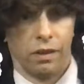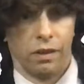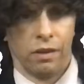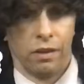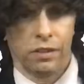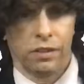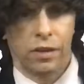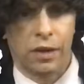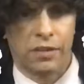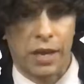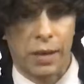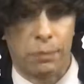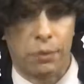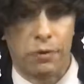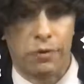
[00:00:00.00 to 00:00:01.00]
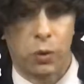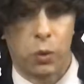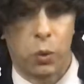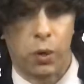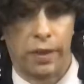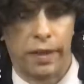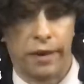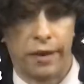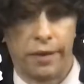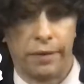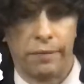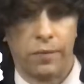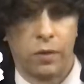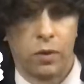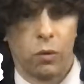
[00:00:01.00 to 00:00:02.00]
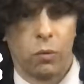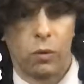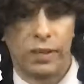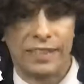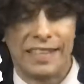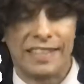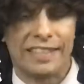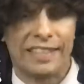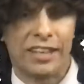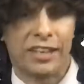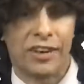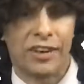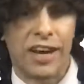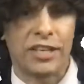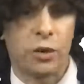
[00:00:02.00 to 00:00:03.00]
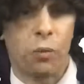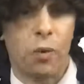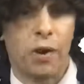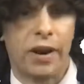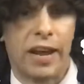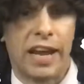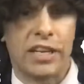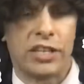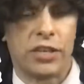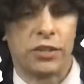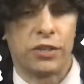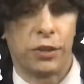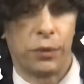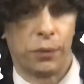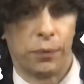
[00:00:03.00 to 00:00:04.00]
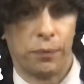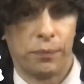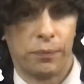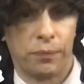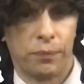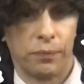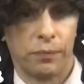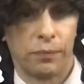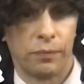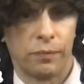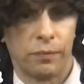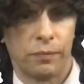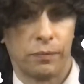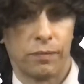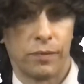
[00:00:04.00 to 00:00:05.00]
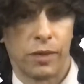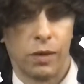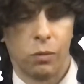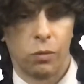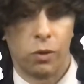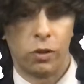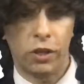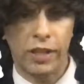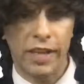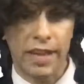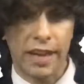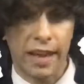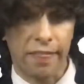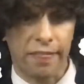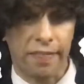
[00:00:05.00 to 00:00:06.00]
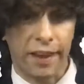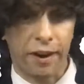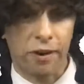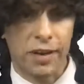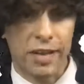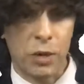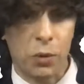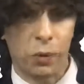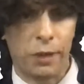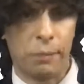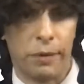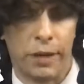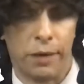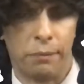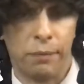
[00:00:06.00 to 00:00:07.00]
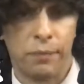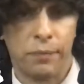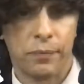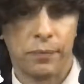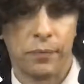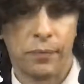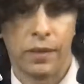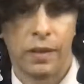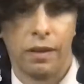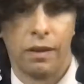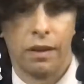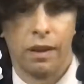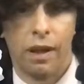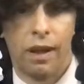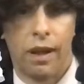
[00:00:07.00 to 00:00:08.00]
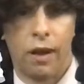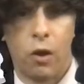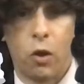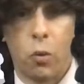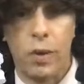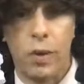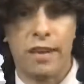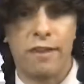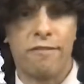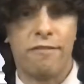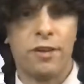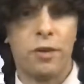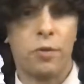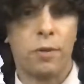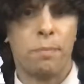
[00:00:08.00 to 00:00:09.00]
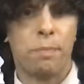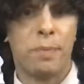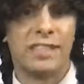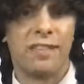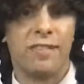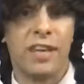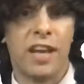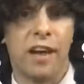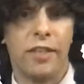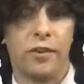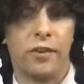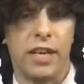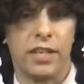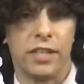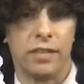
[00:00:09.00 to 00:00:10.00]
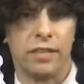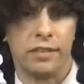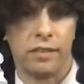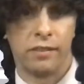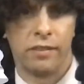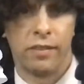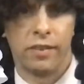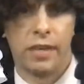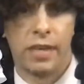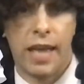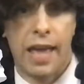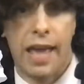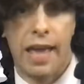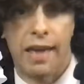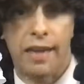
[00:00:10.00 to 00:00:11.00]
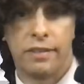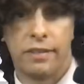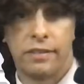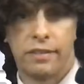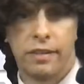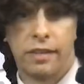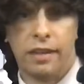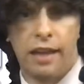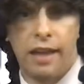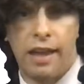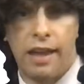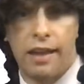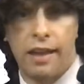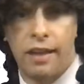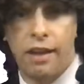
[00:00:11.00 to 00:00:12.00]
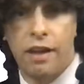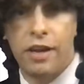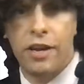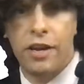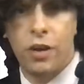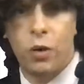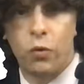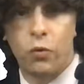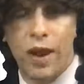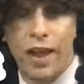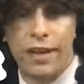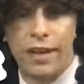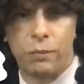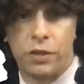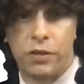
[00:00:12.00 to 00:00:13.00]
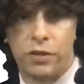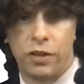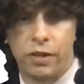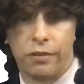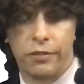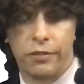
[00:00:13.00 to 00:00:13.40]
So here's how to prove the corollary. Well, let's consider agent 1 and agent 2. Well, looking at their equilibrium, we can view the bids of the other agents as an unknown random reserve.